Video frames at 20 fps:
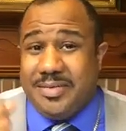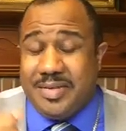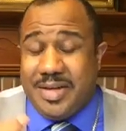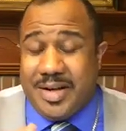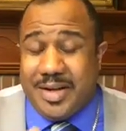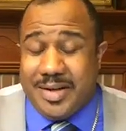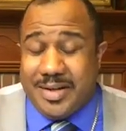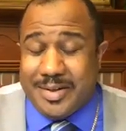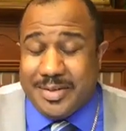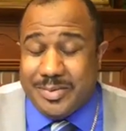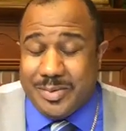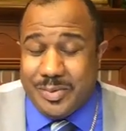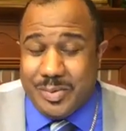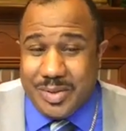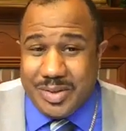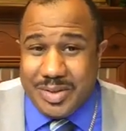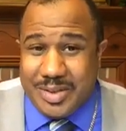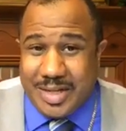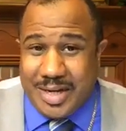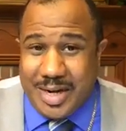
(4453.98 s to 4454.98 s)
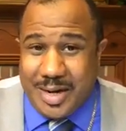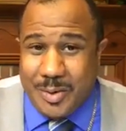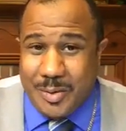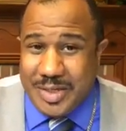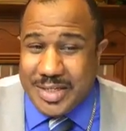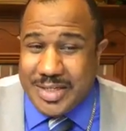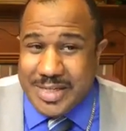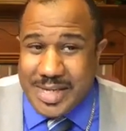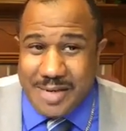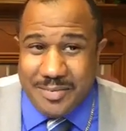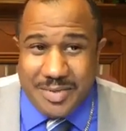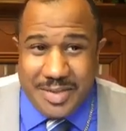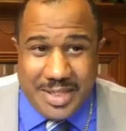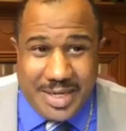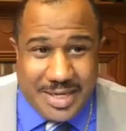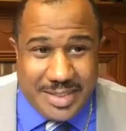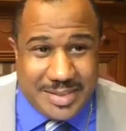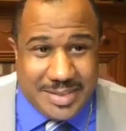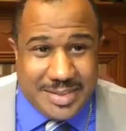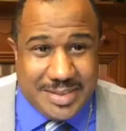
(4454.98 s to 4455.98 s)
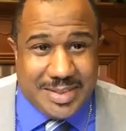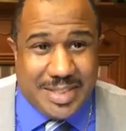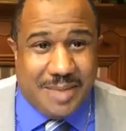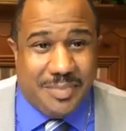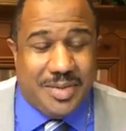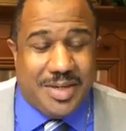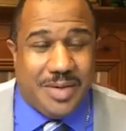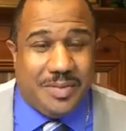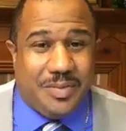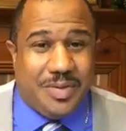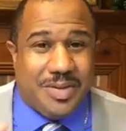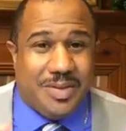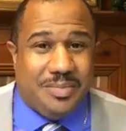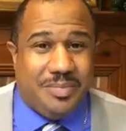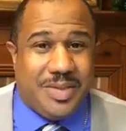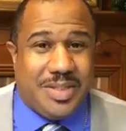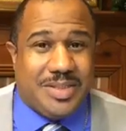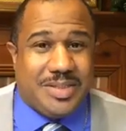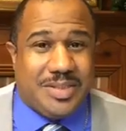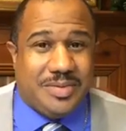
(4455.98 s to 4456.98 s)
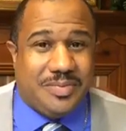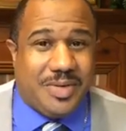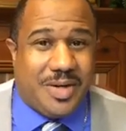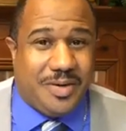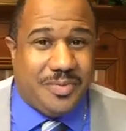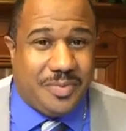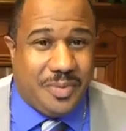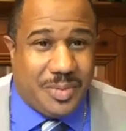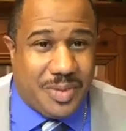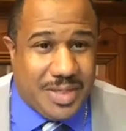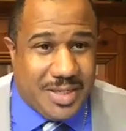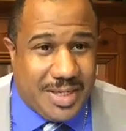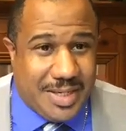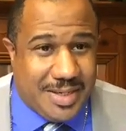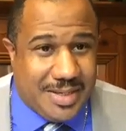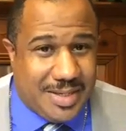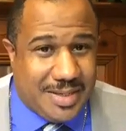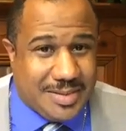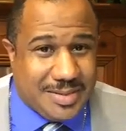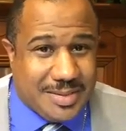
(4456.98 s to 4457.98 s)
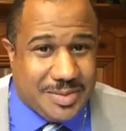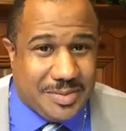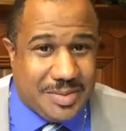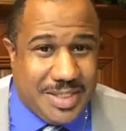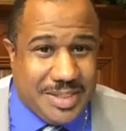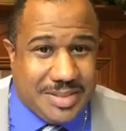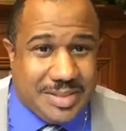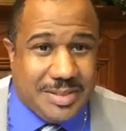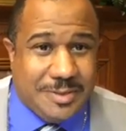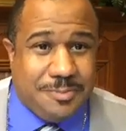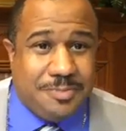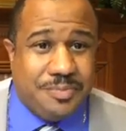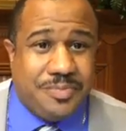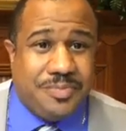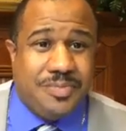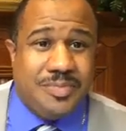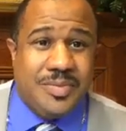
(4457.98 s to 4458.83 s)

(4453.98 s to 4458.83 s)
uh, Holy Convocation is coming up. We're in the midst of our 40 day consecration.